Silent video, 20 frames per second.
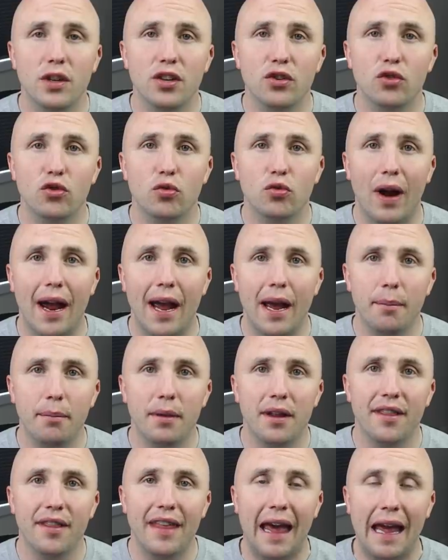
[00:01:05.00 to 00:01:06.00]
can
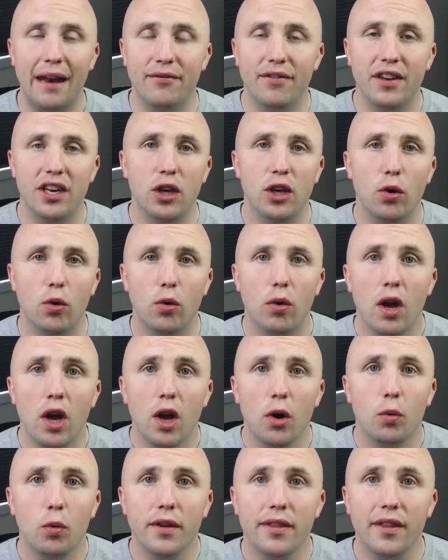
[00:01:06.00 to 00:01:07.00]
grab that video
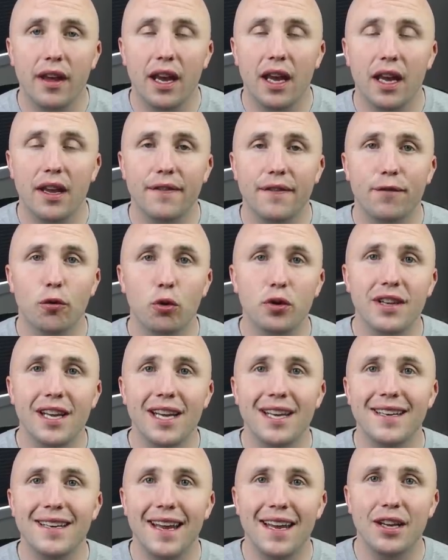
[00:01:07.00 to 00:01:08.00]
with a
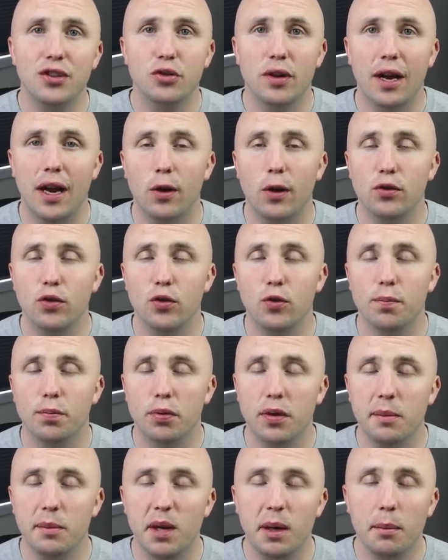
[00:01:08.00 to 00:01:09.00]
14-day trial to
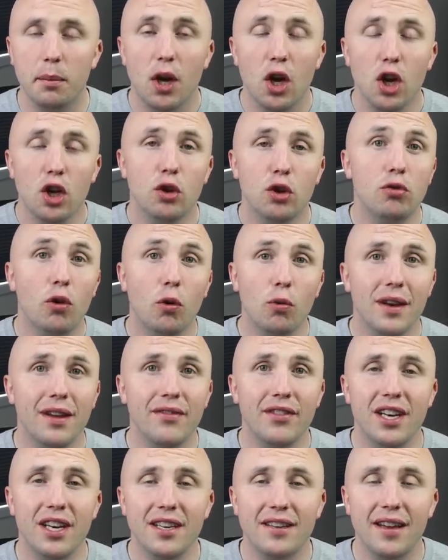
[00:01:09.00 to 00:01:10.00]
Premium. You don't
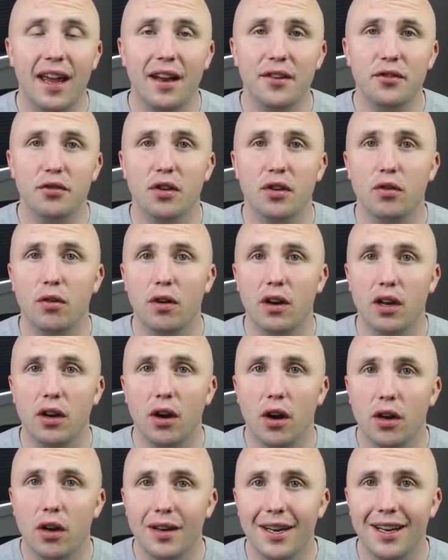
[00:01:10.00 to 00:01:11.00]
even need to enter a credit
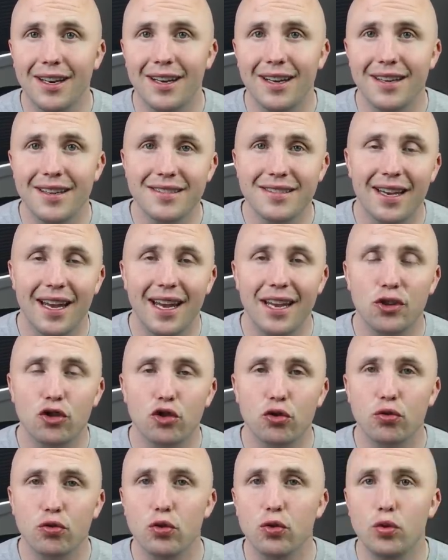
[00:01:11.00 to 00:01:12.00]
card. It is a
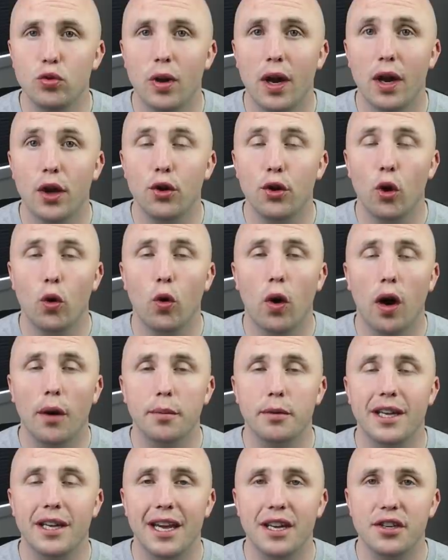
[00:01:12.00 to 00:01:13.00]
true no
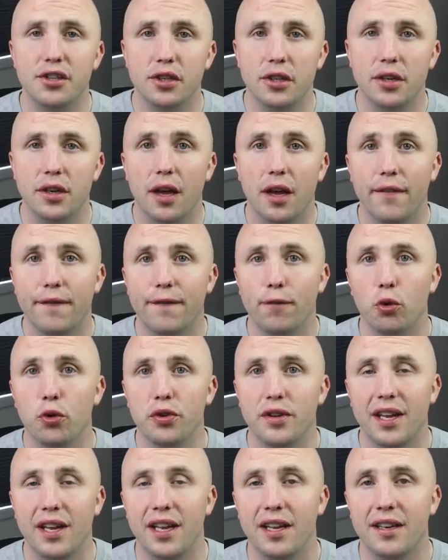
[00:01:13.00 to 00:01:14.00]
obligation
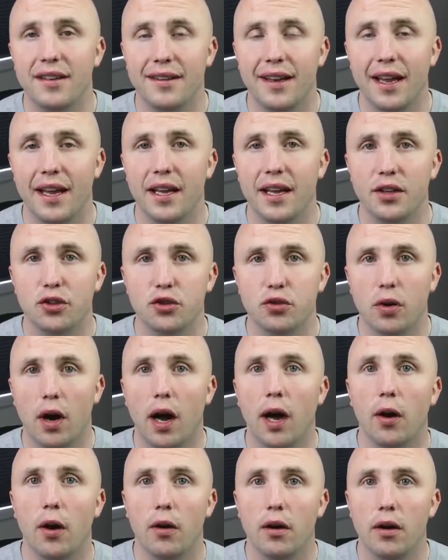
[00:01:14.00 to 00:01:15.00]
14-day
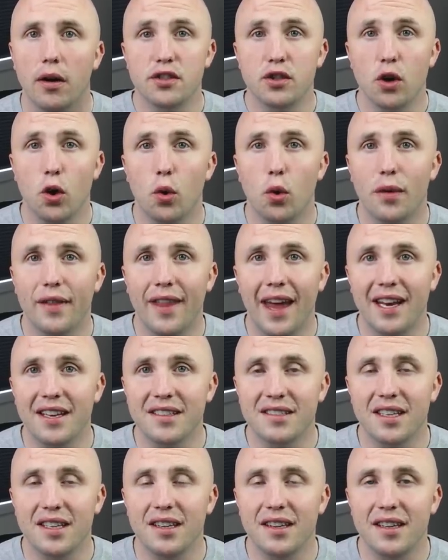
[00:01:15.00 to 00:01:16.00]
trial. So that
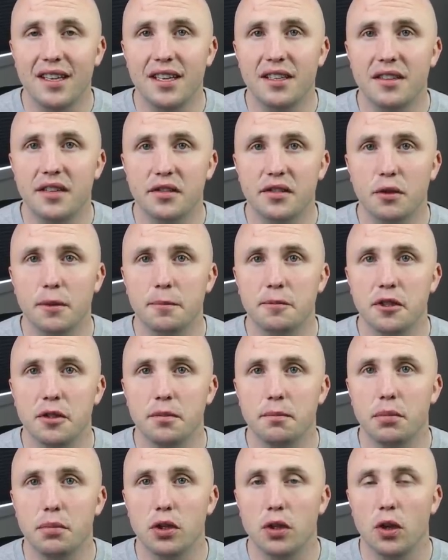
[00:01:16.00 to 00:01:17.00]
is in the
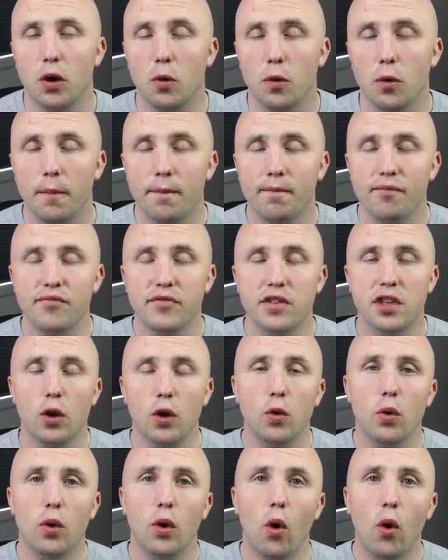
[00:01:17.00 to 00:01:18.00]
description below.
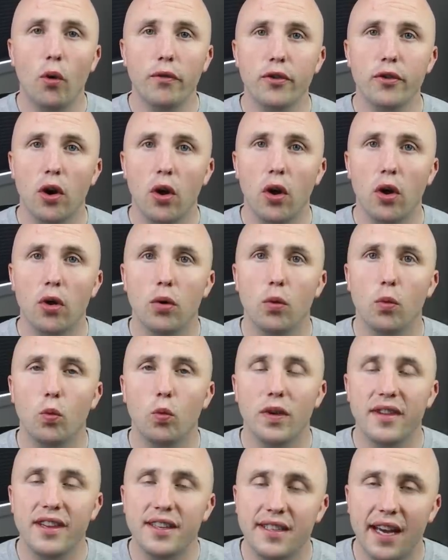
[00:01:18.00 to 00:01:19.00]
So overall,
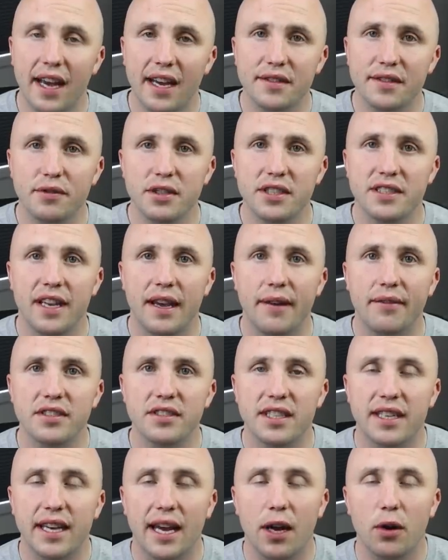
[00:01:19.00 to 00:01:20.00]
with a tax-free
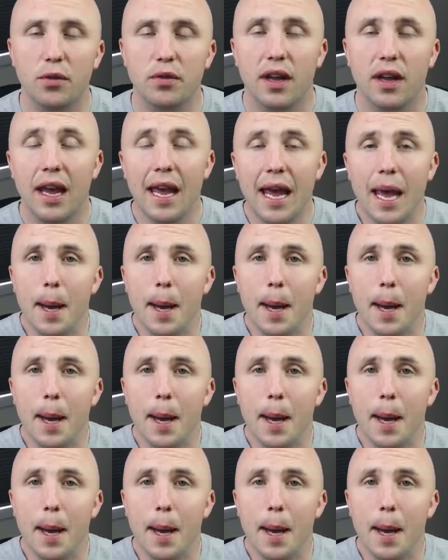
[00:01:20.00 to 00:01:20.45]
savings account,